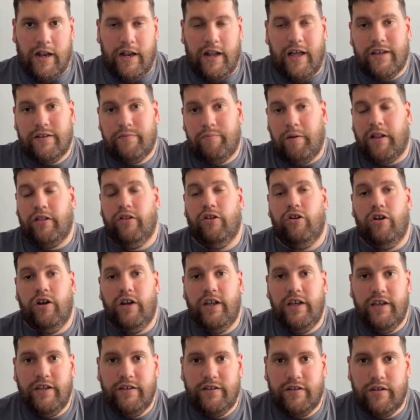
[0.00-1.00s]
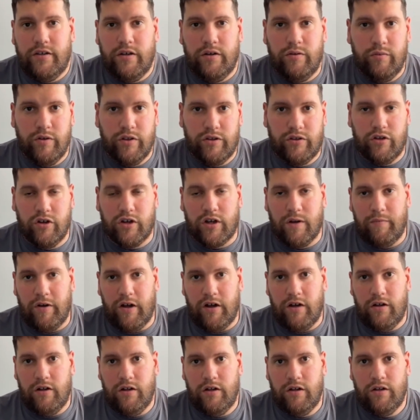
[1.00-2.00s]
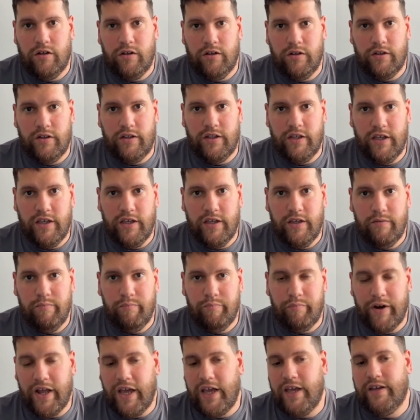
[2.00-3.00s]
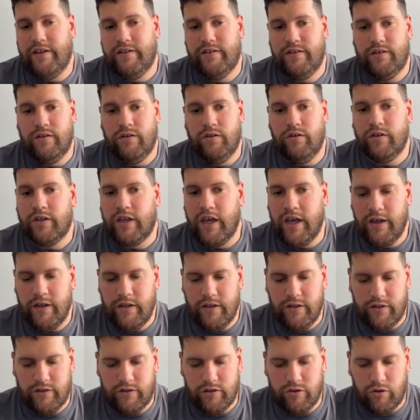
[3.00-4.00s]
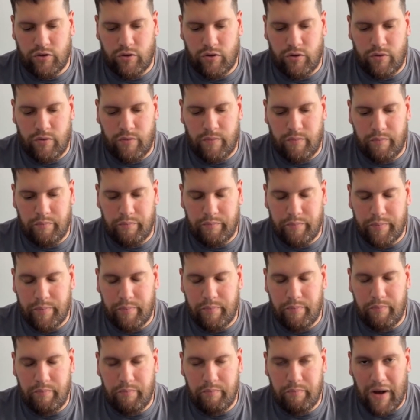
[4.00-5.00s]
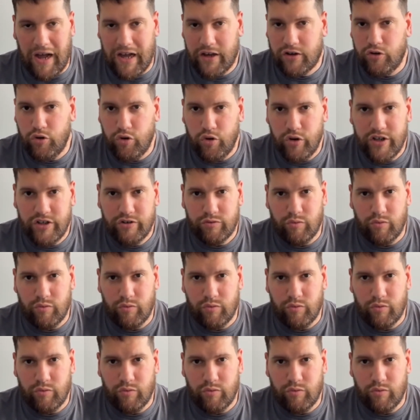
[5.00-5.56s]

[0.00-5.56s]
last but not least, we talk about the brakes. Okay, so Baku is